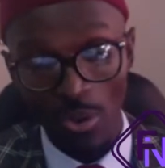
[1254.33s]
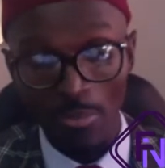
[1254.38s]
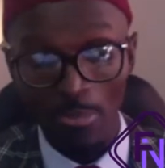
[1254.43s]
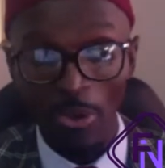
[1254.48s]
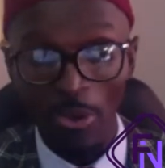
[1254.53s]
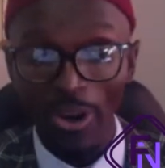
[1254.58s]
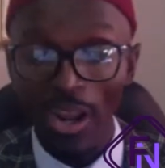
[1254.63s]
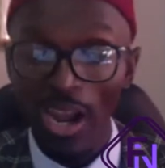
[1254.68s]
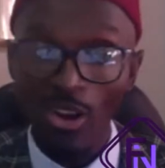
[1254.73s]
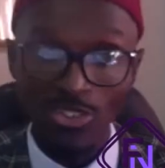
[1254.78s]
we
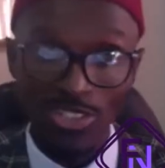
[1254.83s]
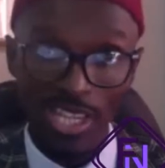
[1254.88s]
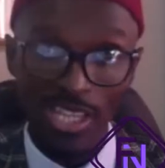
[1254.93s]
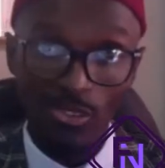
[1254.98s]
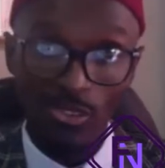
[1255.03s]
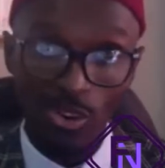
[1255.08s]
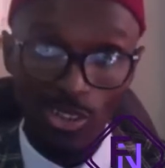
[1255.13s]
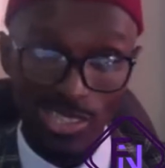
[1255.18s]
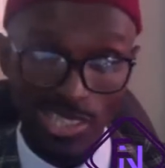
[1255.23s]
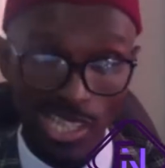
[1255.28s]
bought a house here
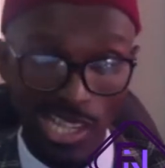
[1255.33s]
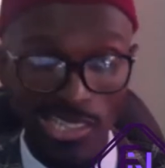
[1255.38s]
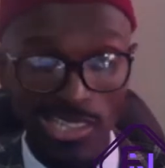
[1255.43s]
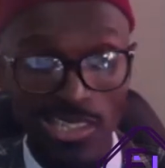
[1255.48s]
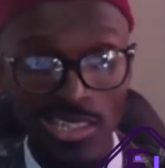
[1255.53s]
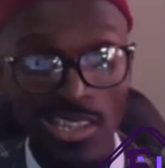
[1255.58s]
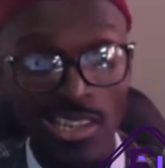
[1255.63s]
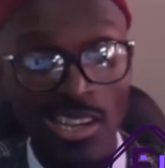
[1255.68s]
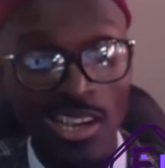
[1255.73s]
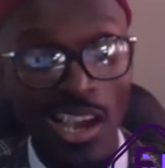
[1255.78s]
in Coxstate
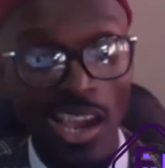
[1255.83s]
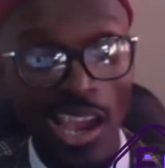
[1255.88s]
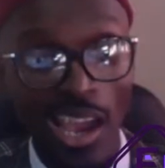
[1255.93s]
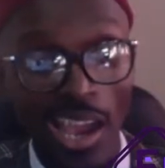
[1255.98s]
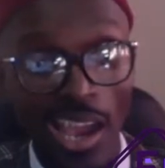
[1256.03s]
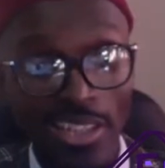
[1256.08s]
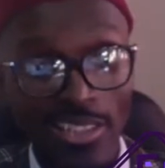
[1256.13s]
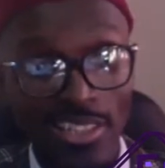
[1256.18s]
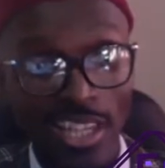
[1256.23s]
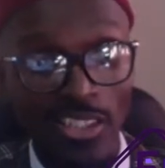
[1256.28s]

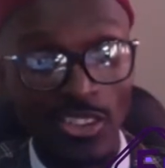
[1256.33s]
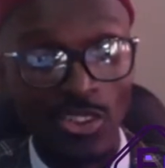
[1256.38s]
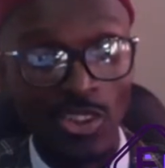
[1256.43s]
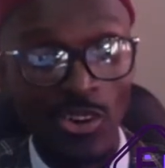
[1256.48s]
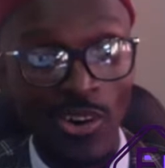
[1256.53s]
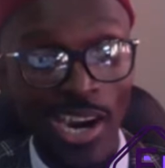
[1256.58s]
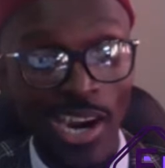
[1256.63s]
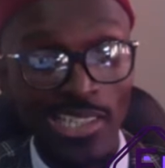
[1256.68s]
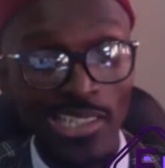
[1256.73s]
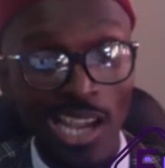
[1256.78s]
and said, you know
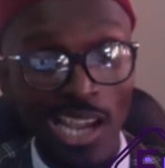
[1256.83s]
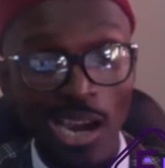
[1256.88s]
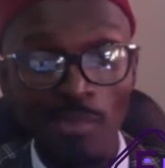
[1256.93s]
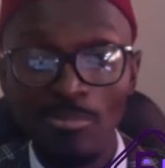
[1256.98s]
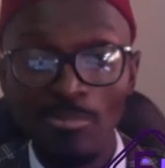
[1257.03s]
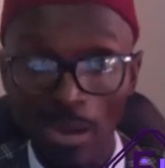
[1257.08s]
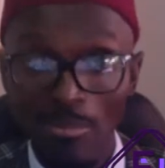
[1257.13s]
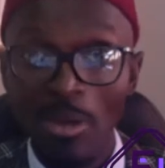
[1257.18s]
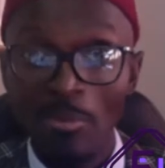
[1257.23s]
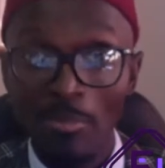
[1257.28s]
what, I'm
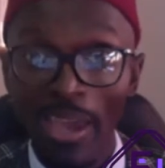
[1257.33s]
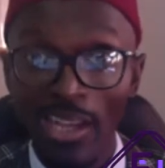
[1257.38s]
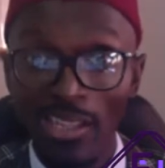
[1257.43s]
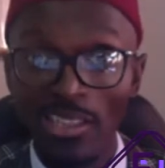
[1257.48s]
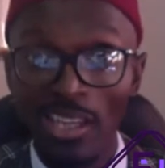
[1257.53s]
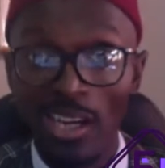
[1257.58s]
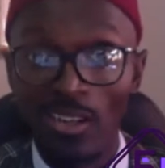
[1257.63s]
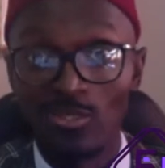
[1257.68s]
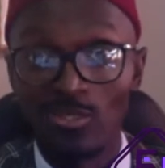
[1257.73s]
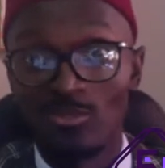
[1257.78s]
coming back
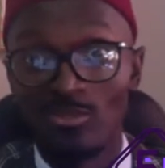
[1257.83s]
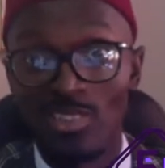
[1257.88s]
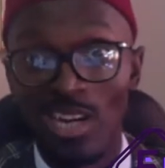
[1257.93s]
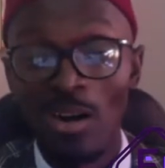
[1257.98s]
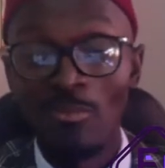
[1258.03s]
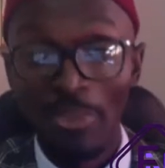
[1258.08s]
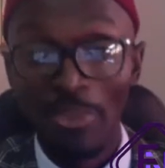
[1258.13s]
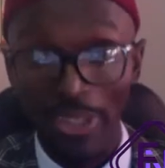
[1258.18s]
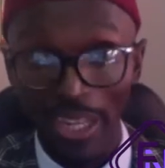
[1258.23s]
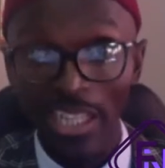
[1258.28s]
now.
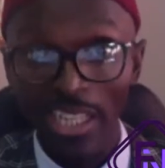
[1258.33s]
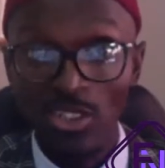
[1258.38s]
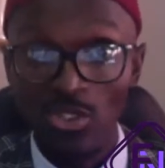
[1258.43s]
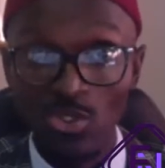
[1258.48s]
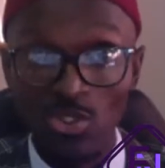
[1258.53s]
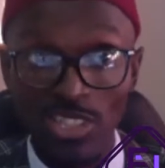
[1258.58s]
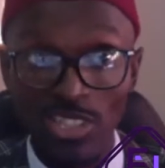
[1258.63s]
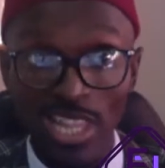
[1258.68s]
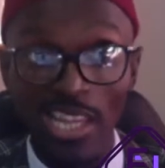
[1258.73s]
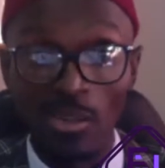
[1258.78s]
I'm ready to
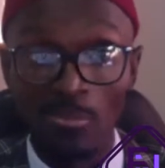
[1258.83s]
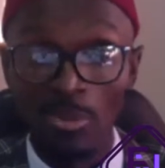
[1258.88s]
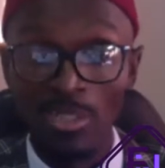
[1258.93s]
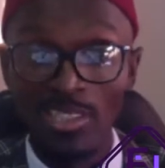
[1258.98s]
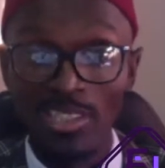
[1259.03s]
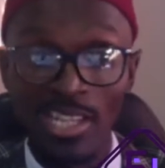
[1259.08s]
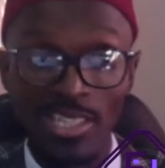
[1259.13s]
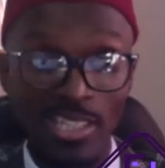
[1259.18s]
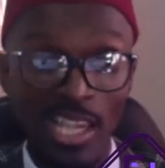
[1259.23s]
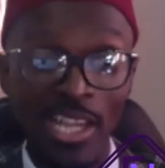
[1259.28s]
start a
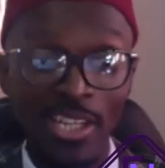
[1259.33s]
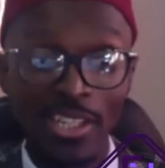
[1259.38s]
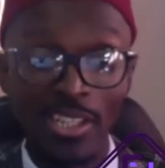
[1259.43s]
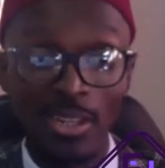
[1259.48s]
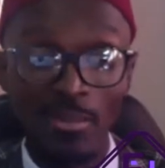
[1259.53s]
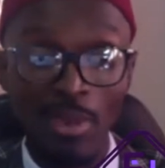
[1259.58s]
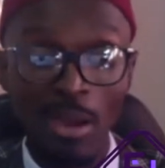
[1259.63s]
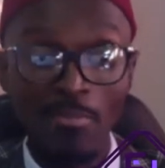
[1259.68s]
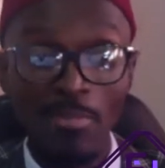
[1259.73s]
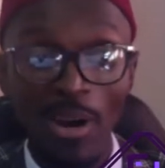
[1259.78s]
business. And you
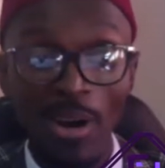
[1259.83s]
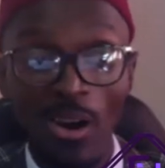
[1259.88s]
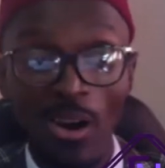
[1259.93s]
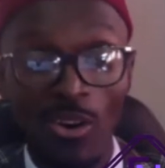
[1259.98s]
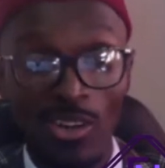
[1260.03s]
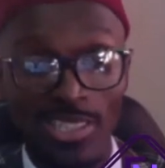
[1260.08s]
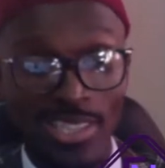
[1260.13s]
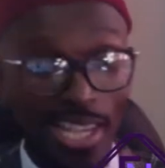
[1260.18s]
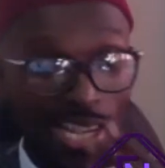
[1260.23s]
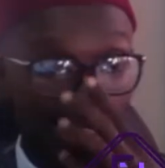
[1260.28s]
remember,
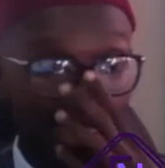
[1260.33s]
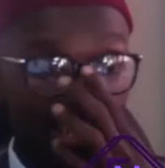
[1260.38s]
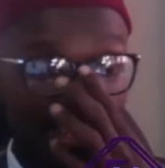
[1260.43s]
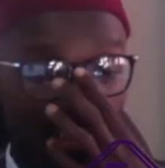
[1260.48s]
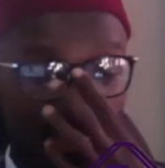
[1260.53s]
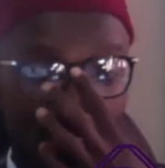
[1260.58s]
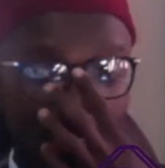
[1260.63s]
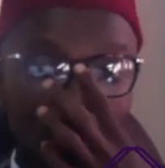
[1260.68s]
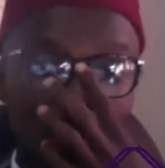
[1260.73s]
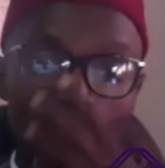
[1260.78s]
Coxstate
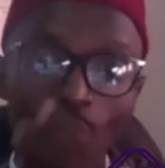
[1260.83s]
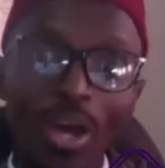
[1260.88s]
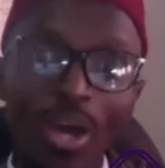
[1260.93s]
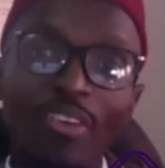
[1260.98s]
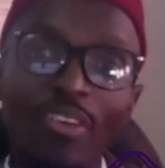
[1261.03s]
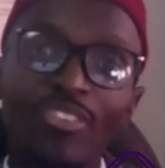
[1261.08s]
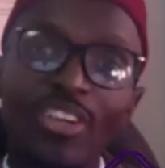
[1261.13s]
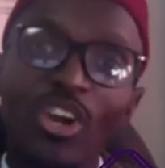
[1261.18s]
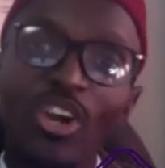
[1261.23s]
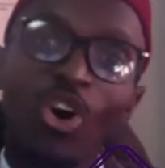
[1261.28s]
is one of
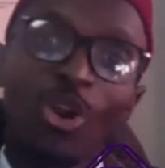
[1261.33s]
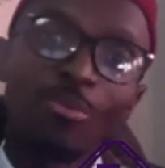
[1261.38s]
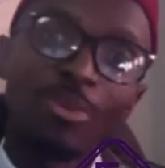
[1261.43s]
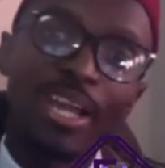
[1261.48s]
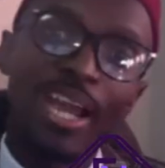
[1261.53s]
the economic